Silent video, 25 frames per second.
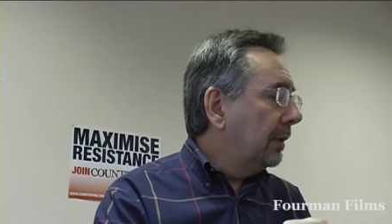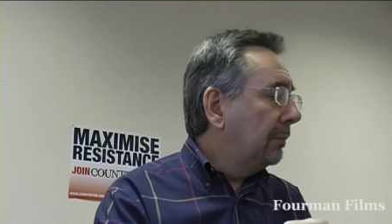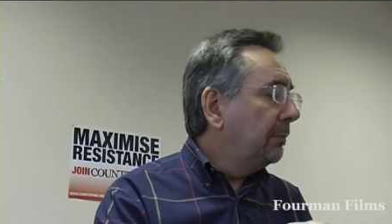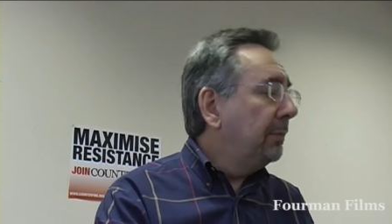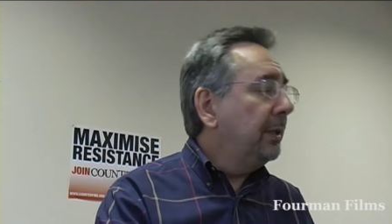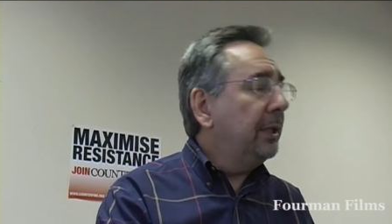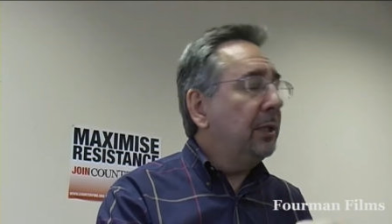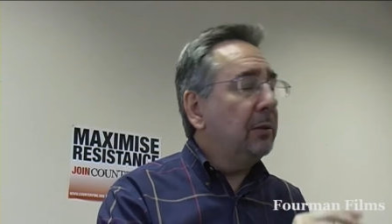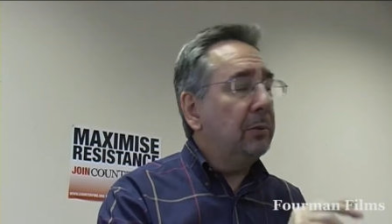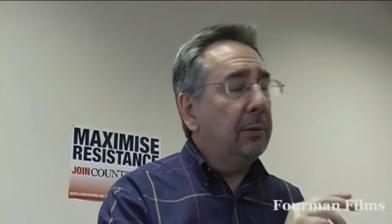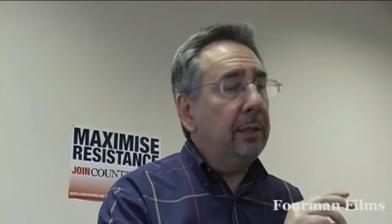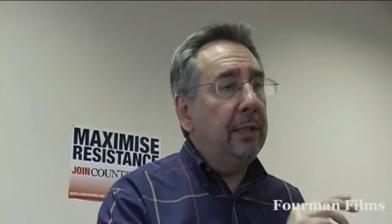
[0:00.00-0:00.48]

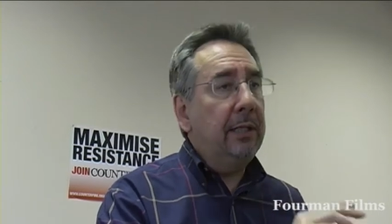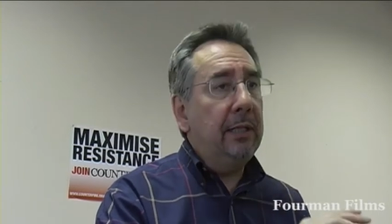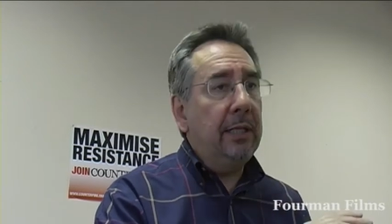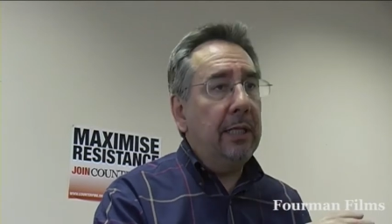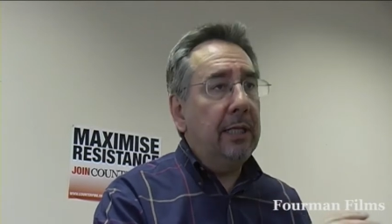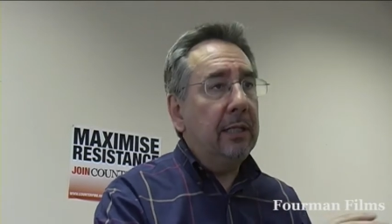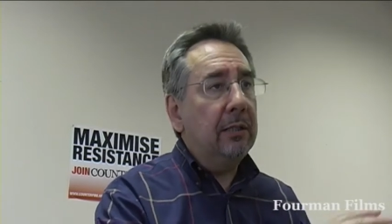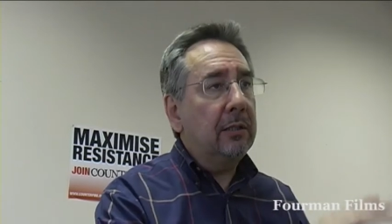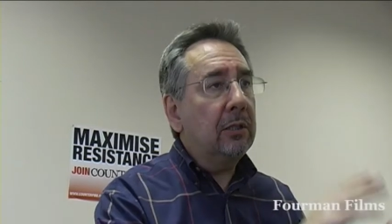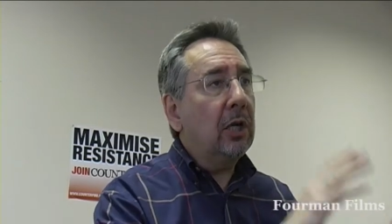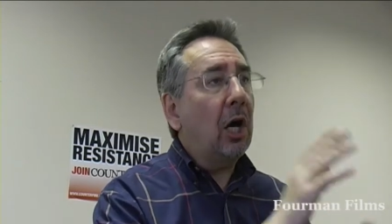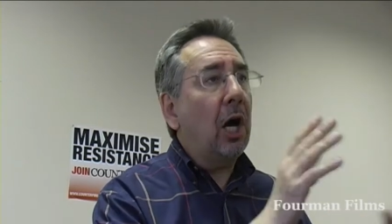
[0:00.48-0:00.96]
between the
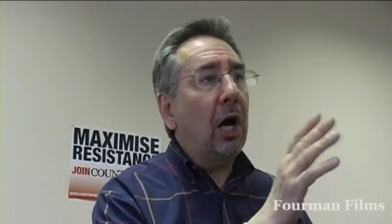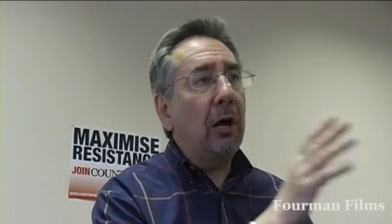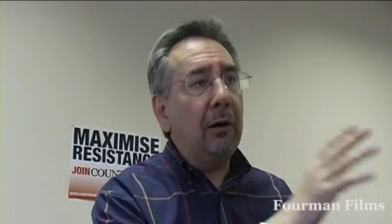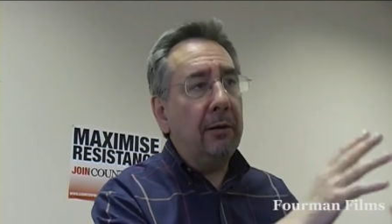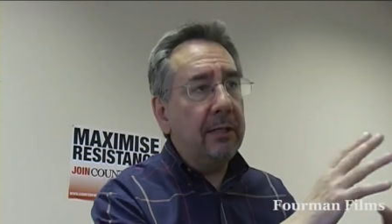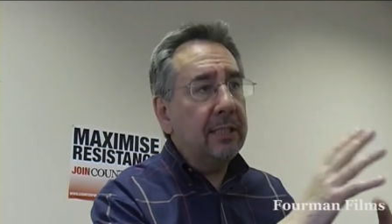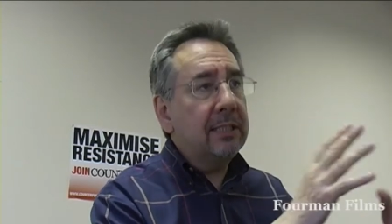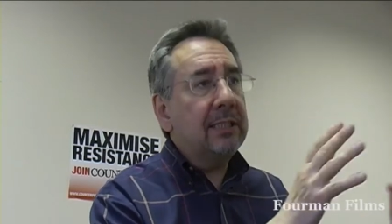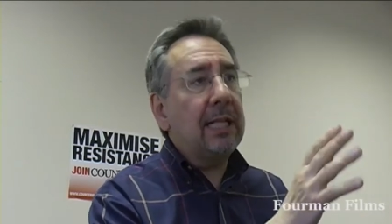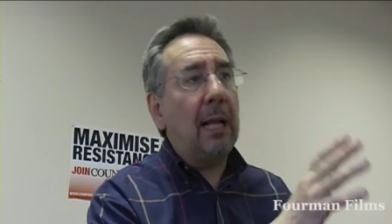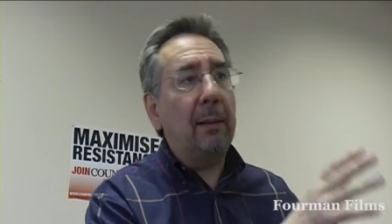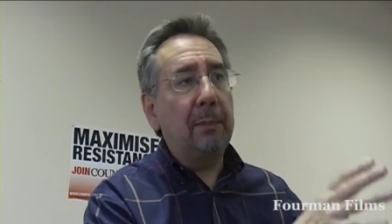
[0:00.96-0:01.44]
entire
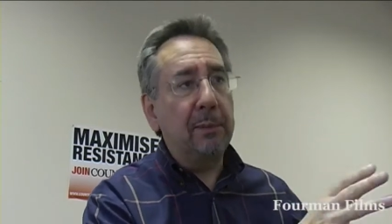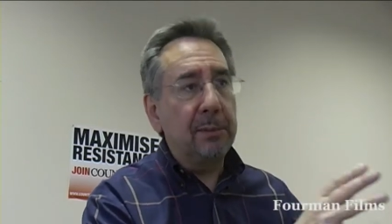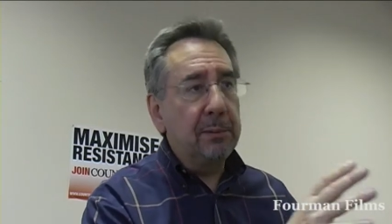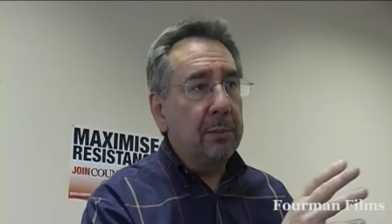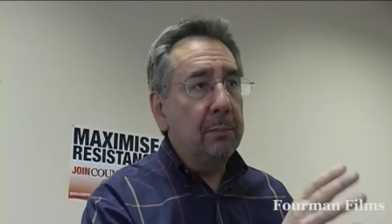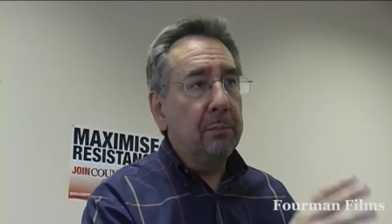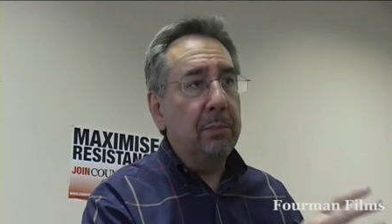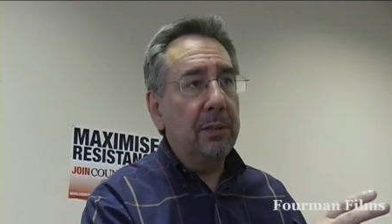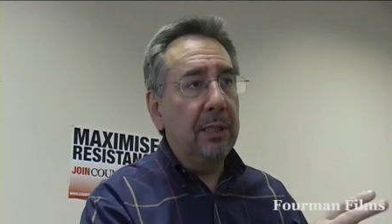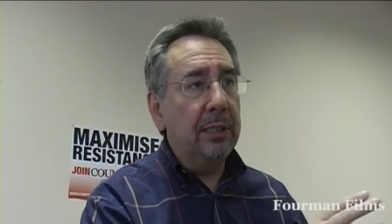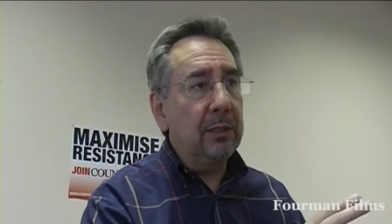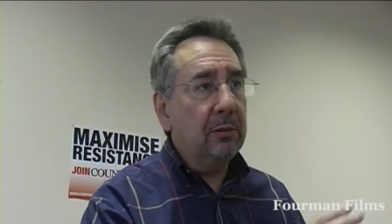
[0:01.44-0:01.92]

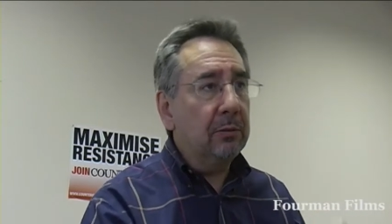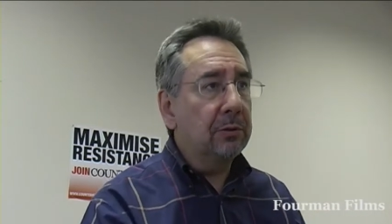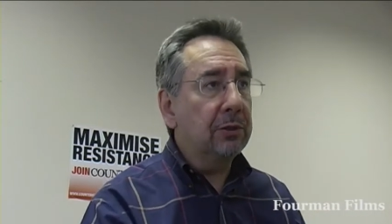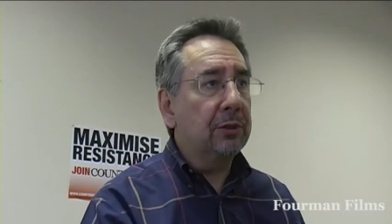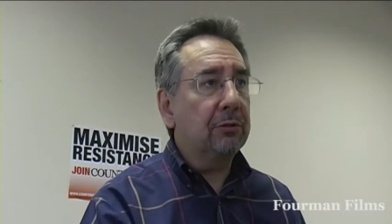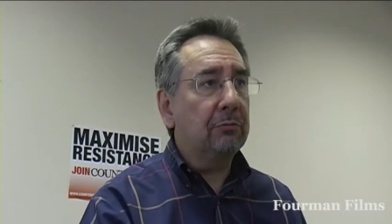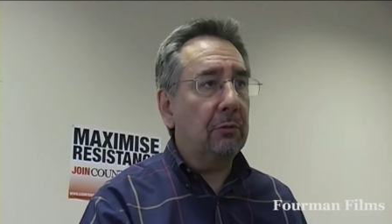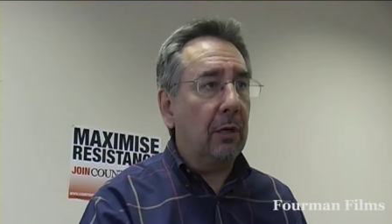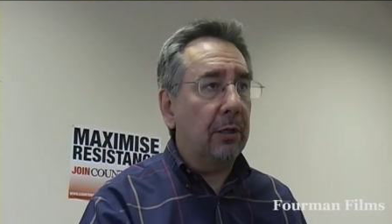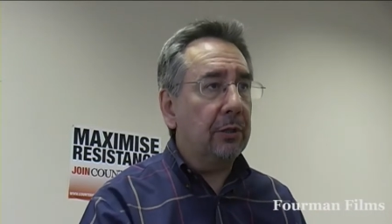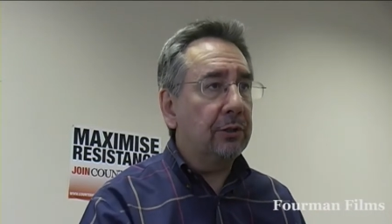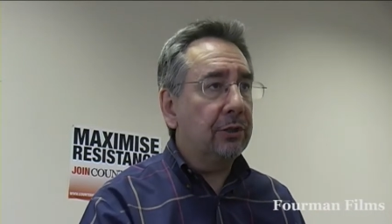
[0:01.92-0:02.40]
establishment political
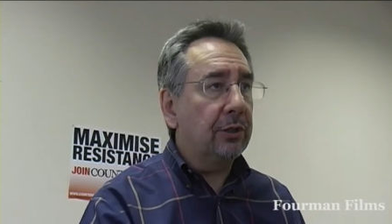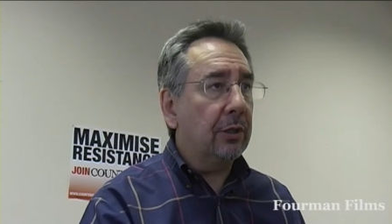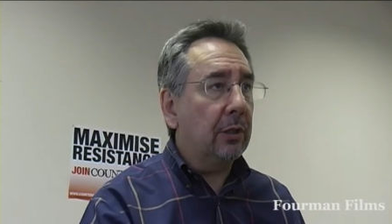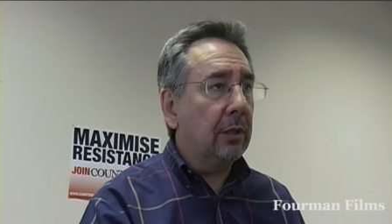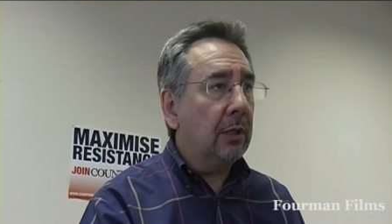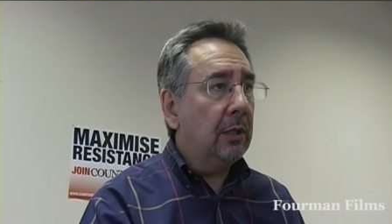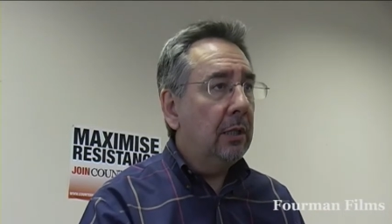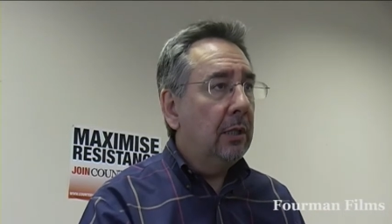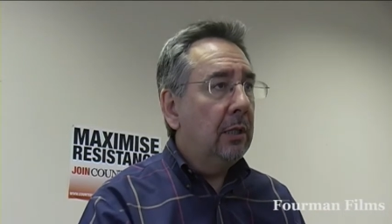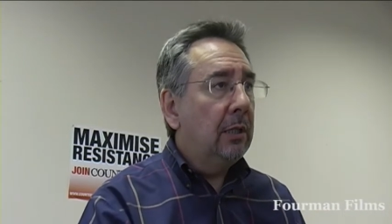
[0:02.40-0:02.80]
structure